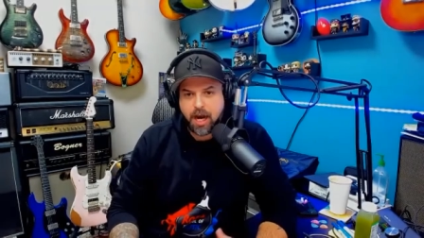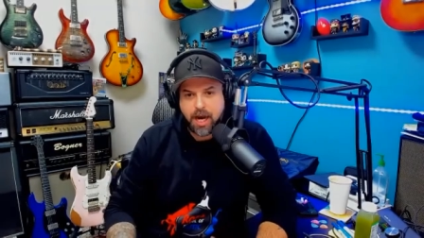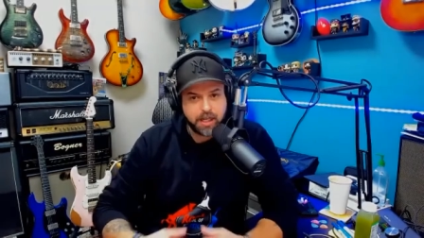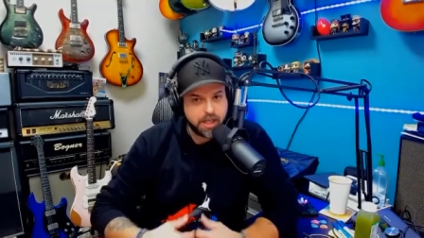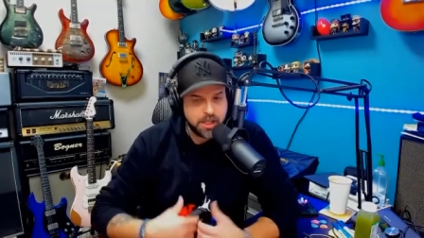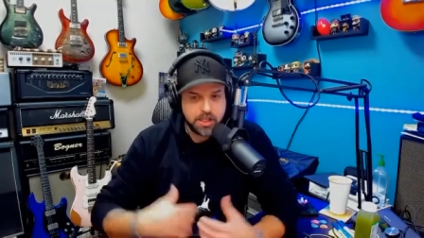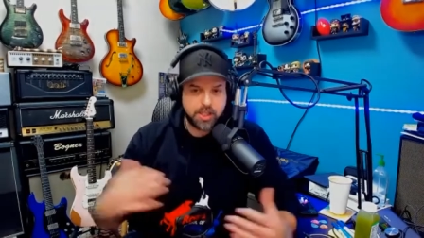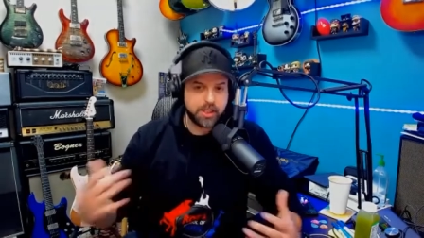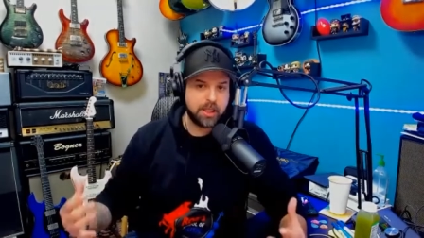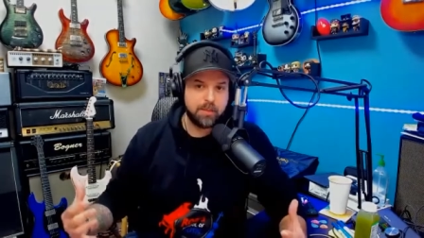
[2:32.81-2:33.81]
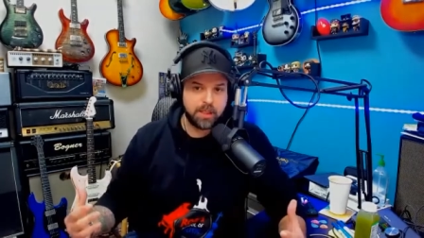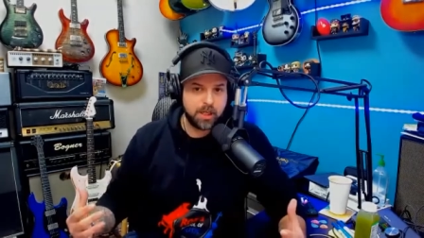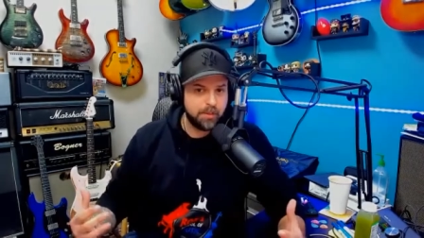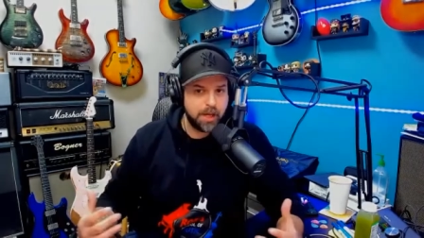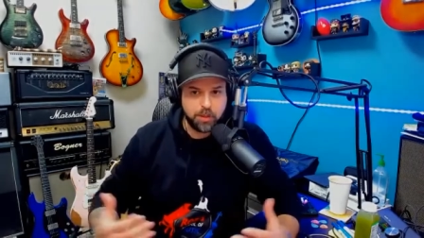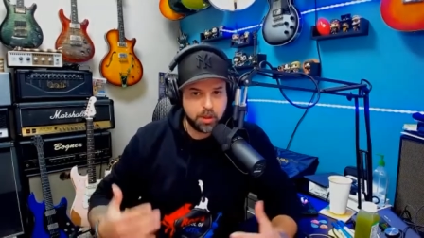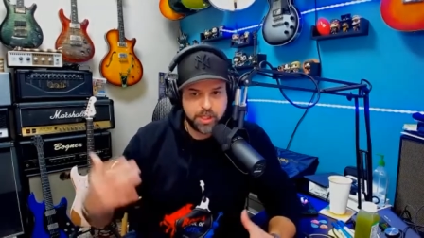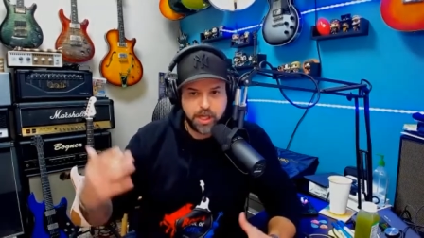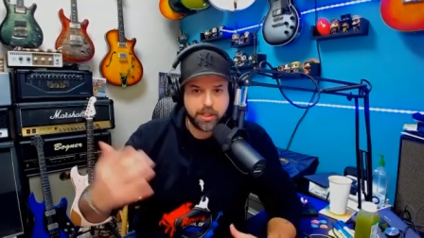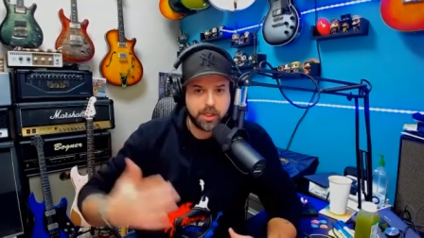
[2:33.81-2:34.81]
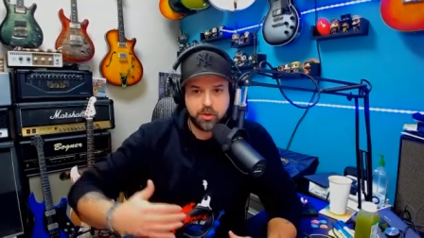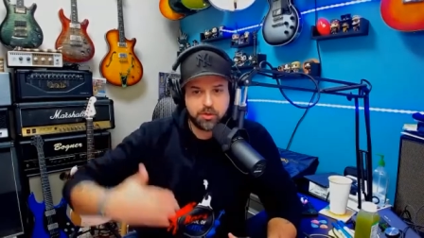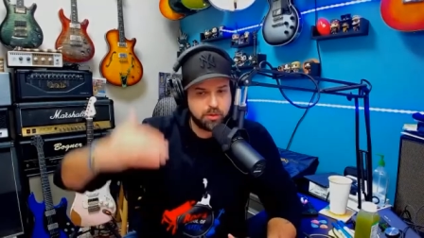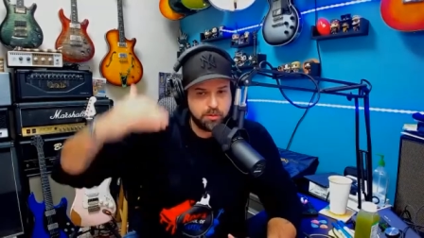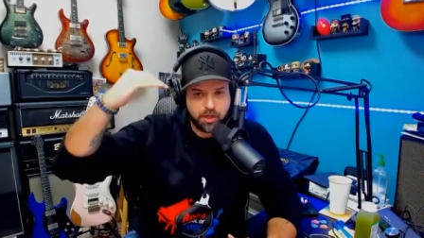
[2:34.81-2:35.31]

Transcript: I instantly become my personality goes from